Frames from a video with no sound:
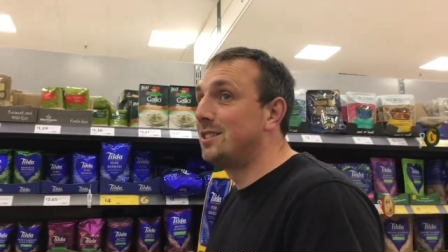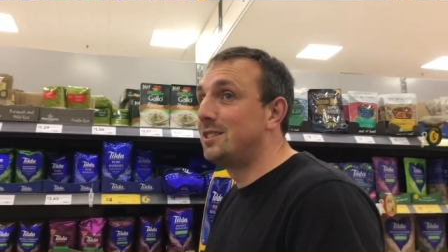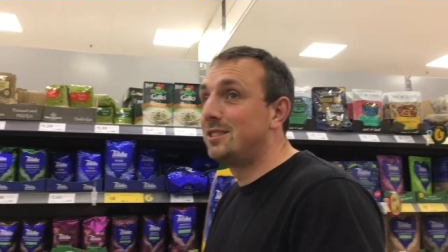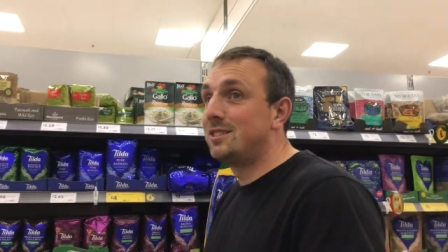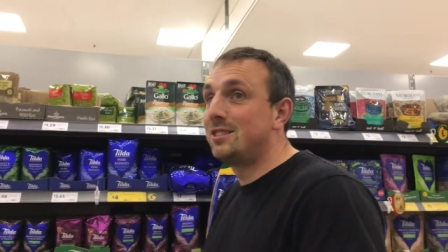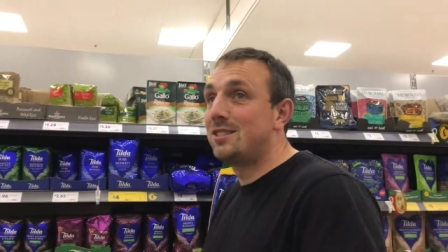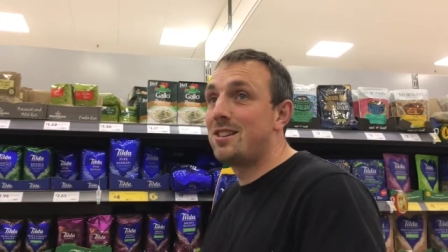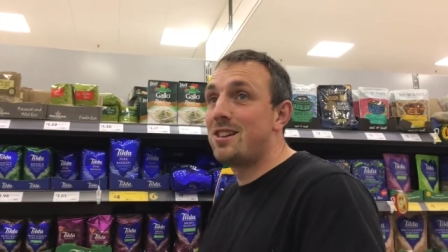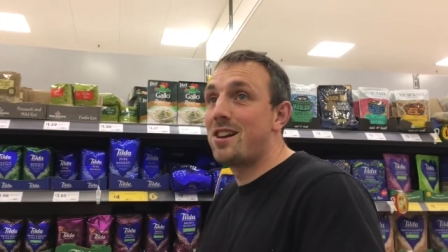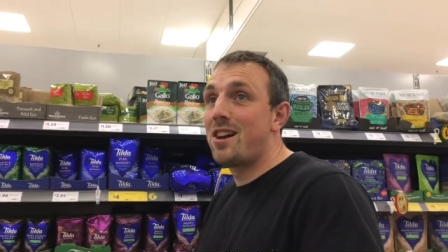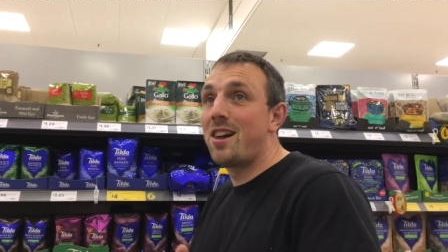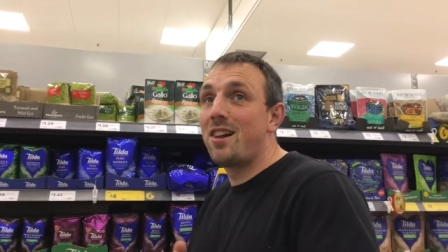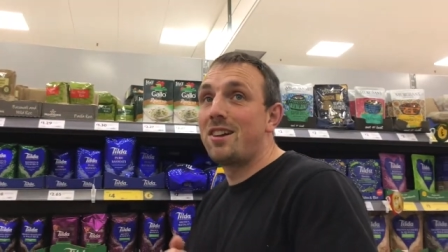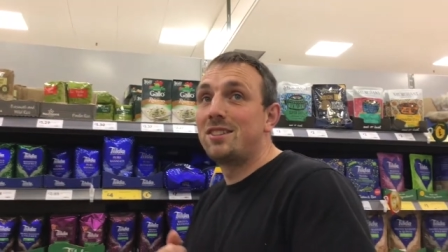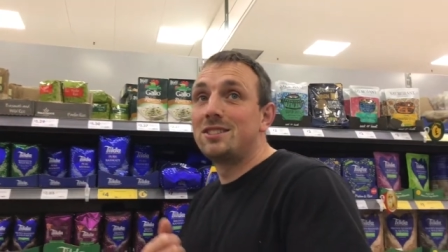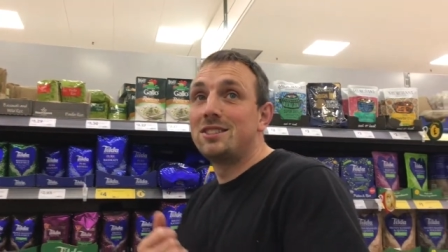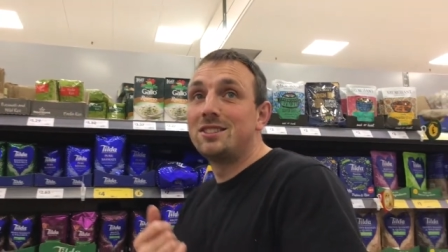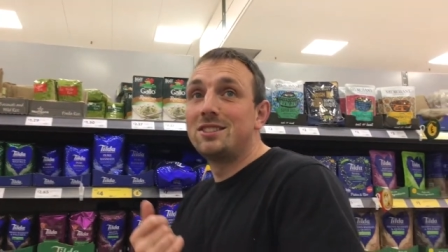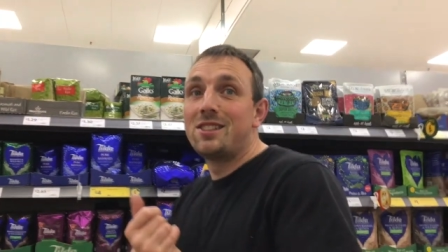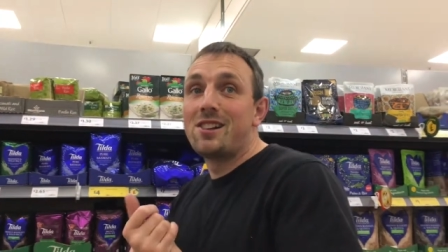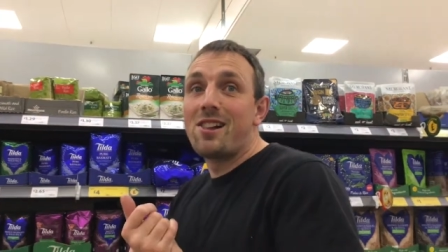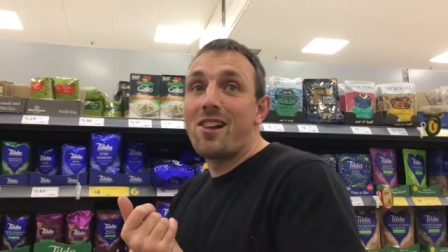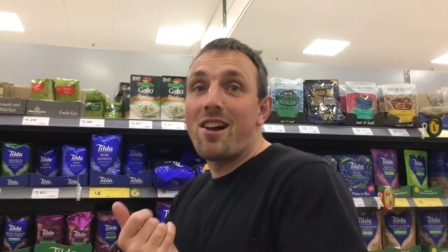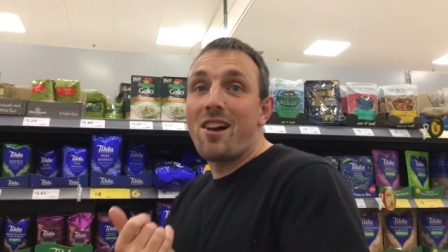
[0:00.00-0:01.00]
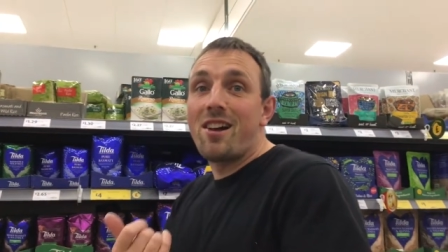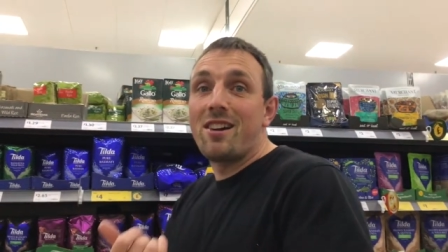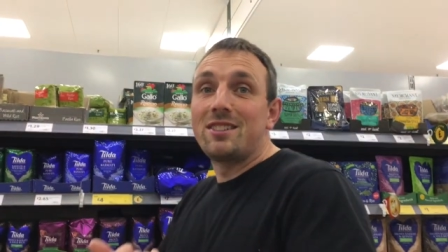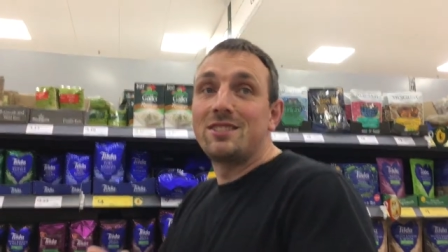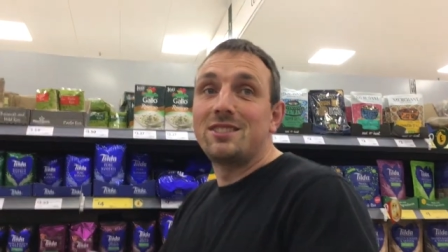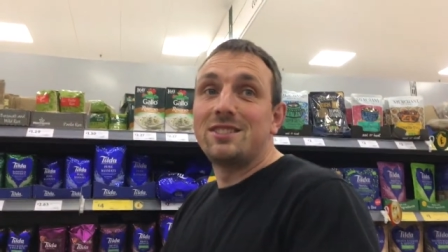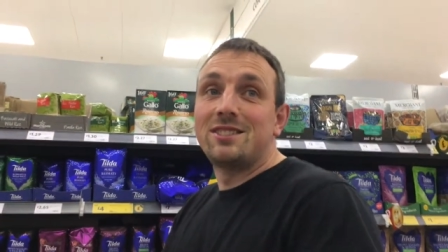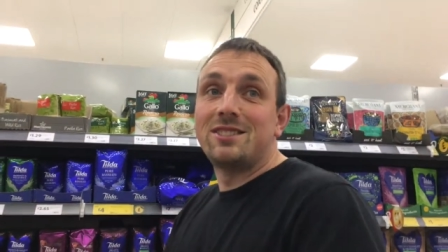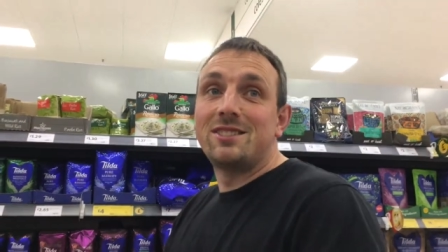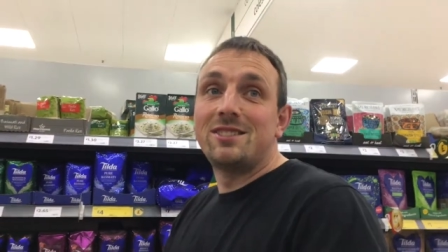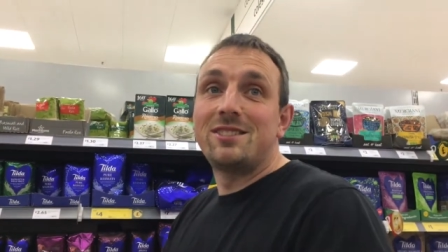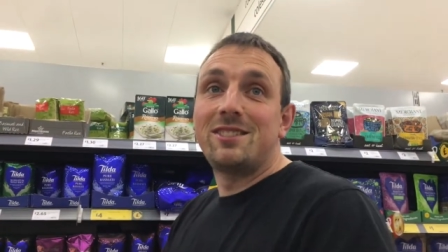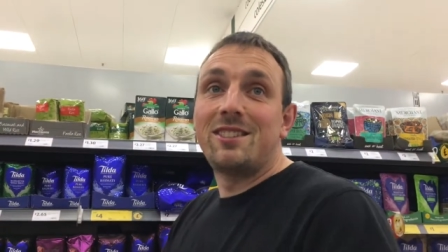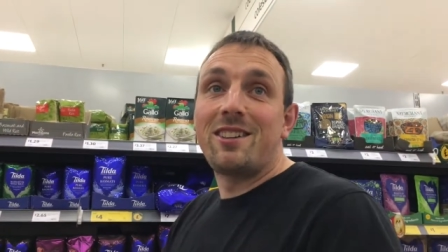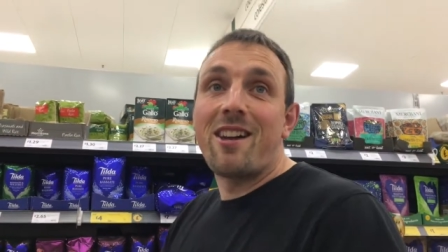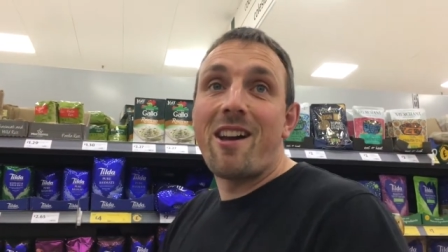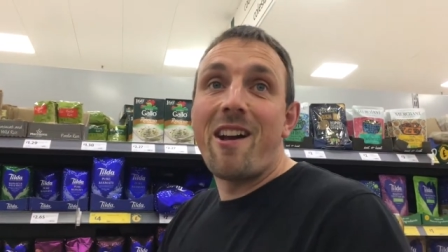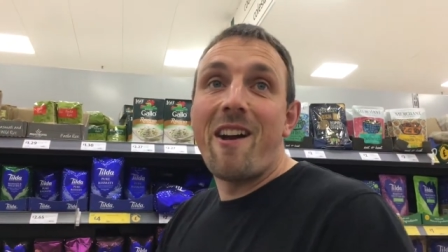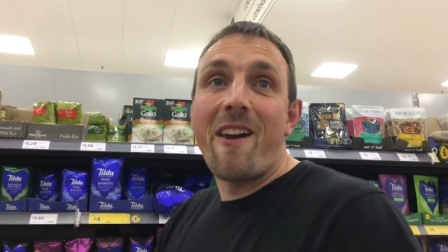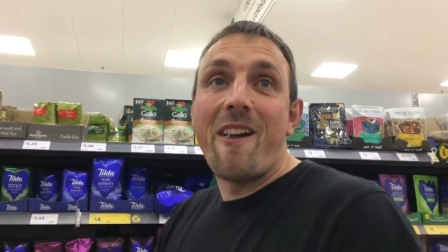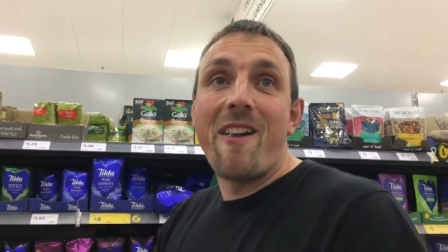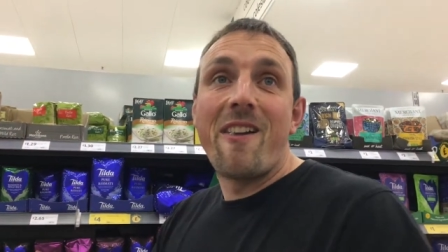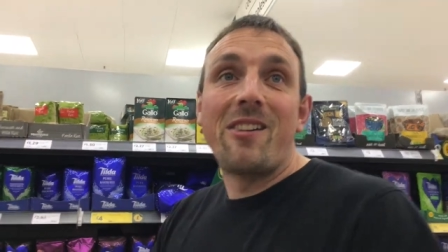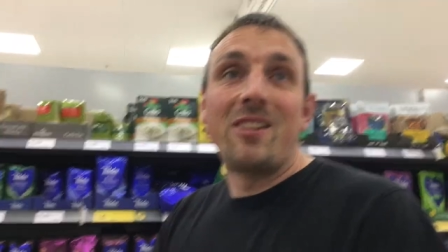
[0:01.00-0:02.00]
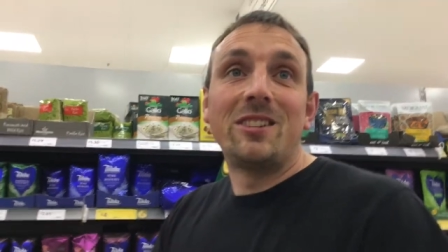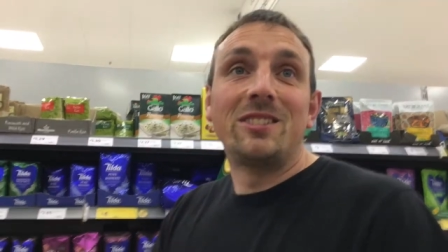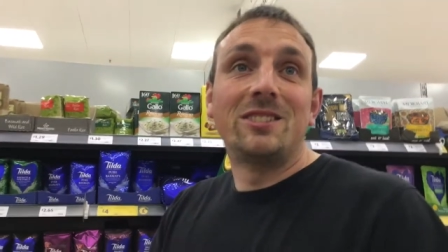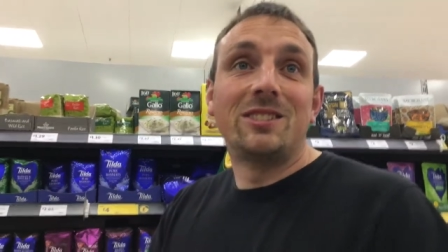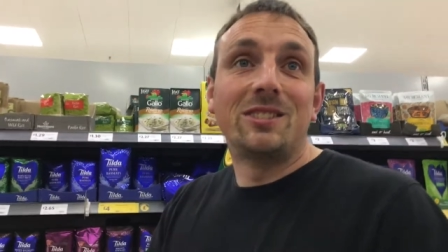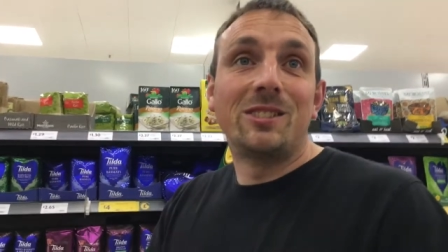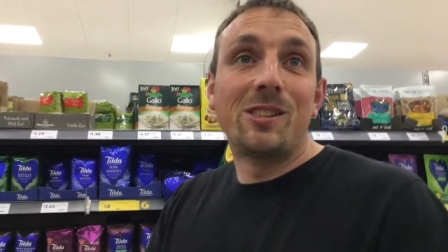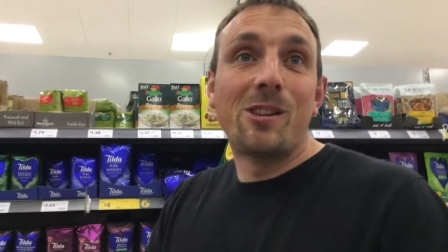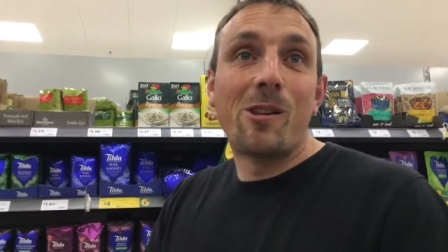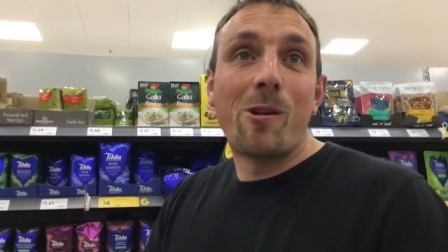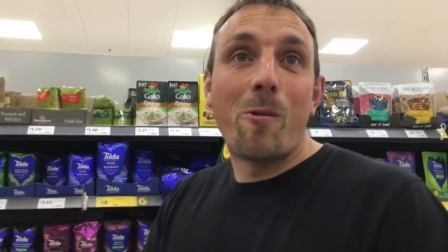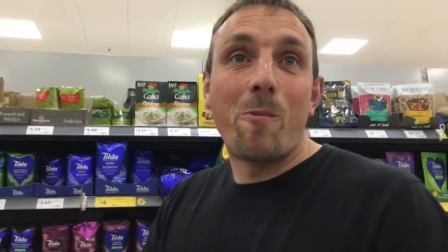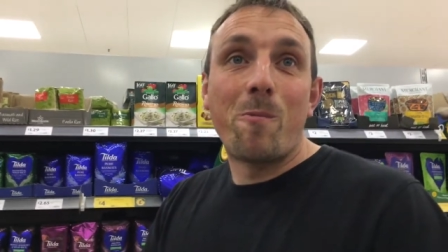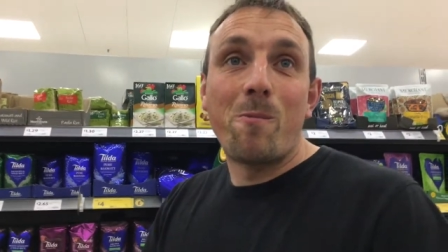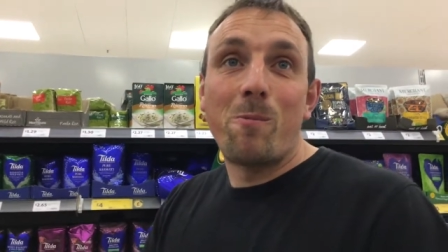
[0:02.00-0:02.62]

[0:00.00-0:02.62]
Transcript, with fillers: I know how much chicken costs. You don't, daddy-o